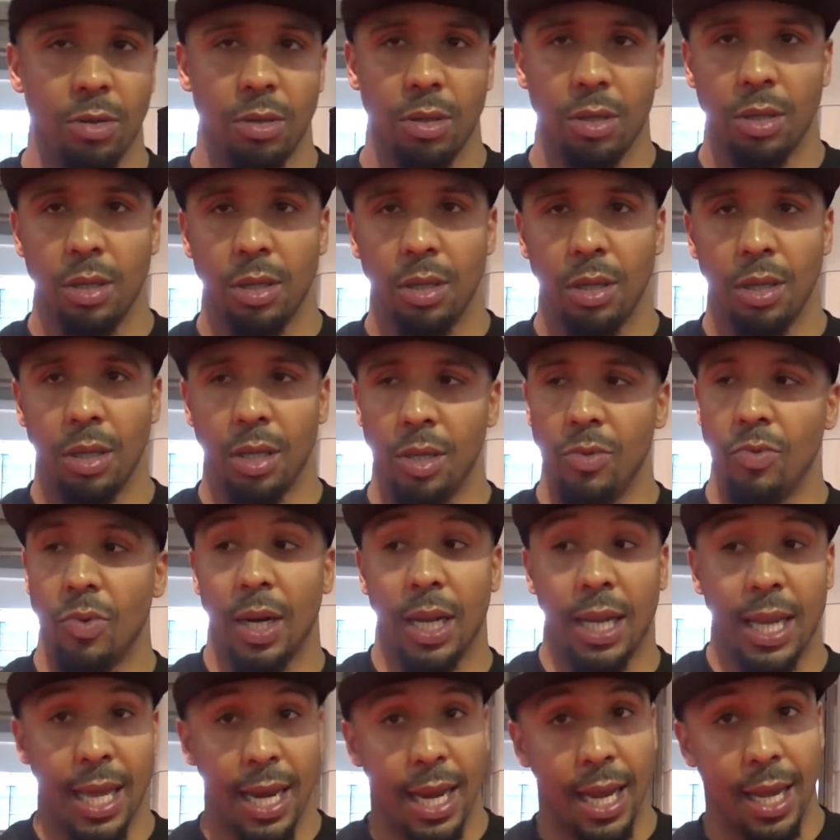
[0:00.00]
You
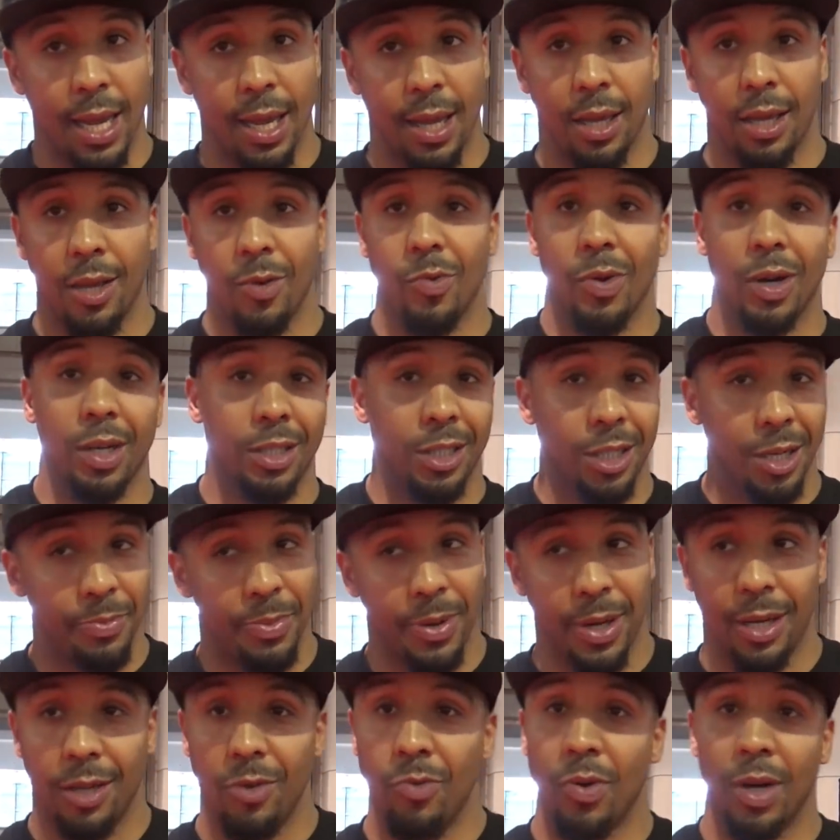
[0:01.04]
want to get in. You want to jump
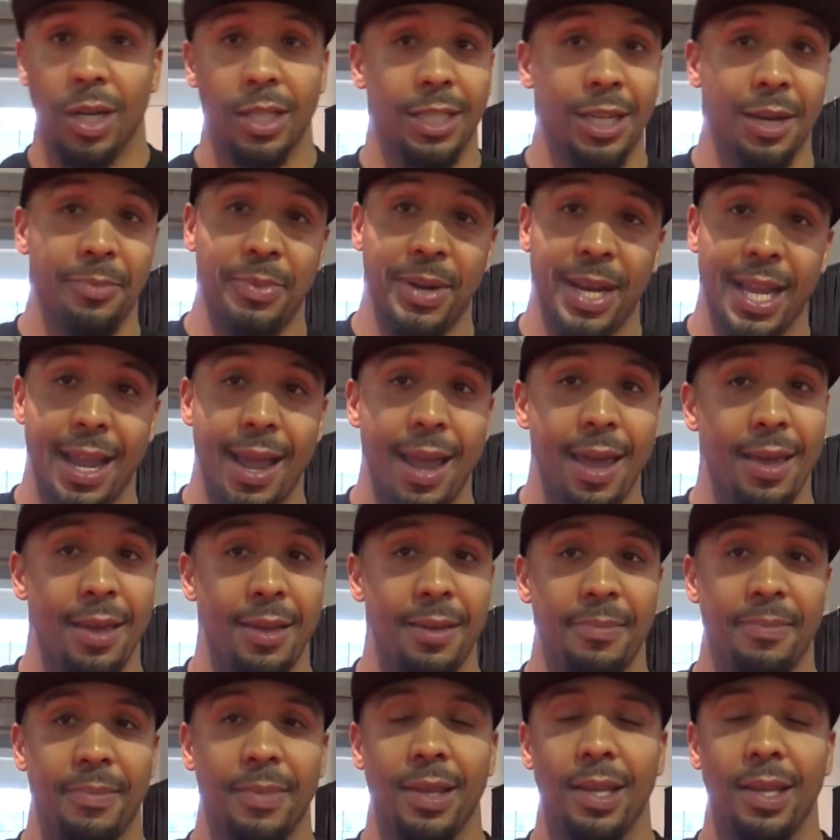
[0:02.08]
in. You want to jump in the game.